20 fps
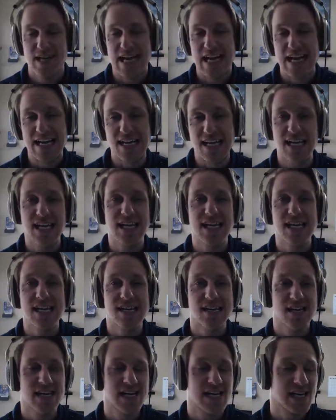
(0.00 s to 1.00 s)
needed
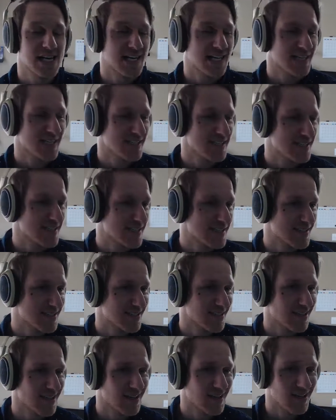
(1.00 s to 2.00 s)
and
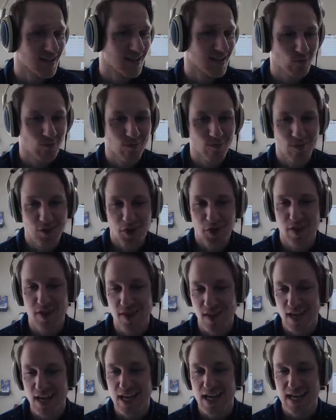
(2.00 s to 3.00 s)
good
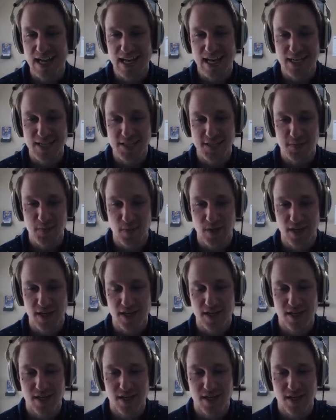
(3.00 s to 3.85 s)
thing, I guess, but